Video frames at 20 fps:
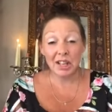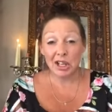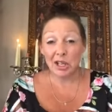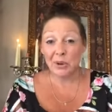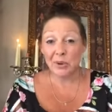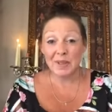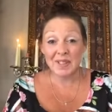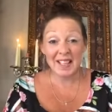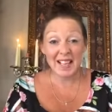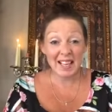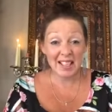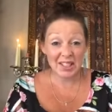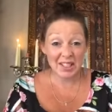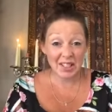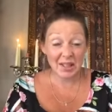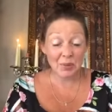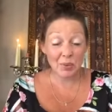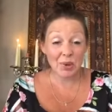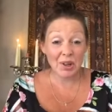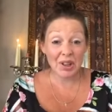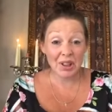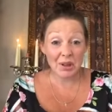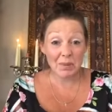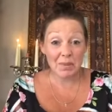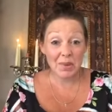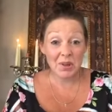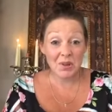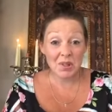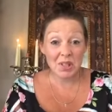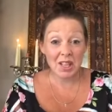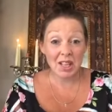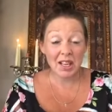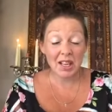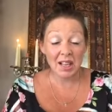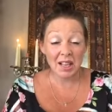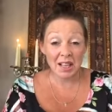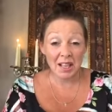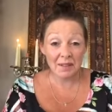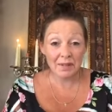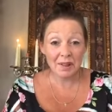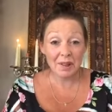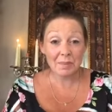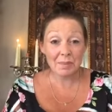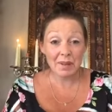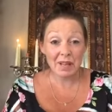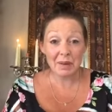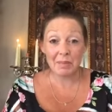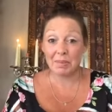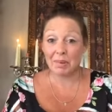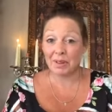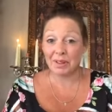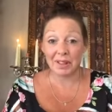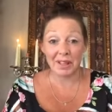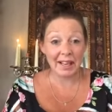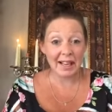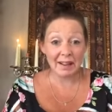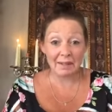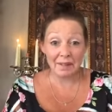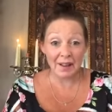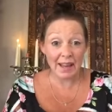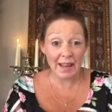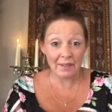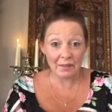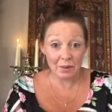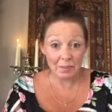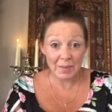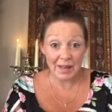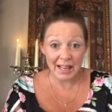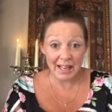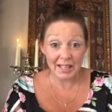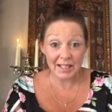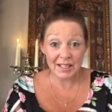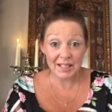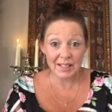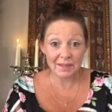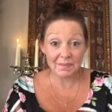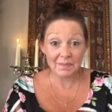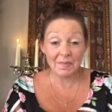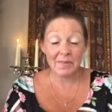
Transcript: who is actually one of the most loving people I have ever met,